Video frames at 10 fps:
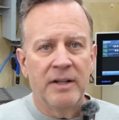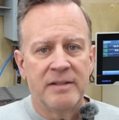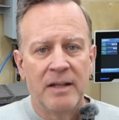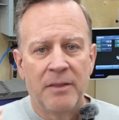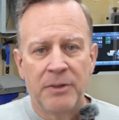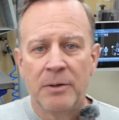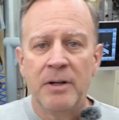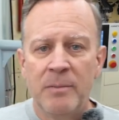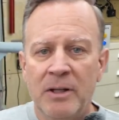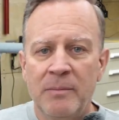going to see
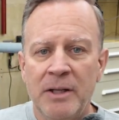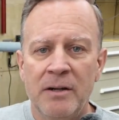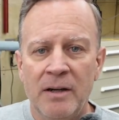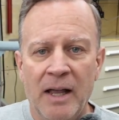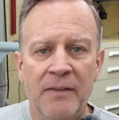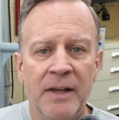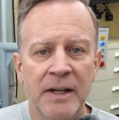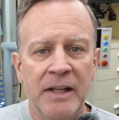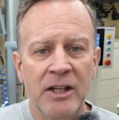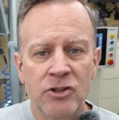30 millimeter and then
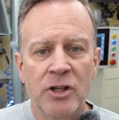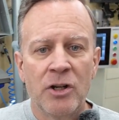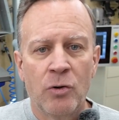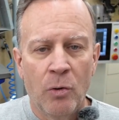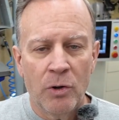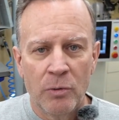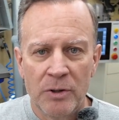1.25 inches,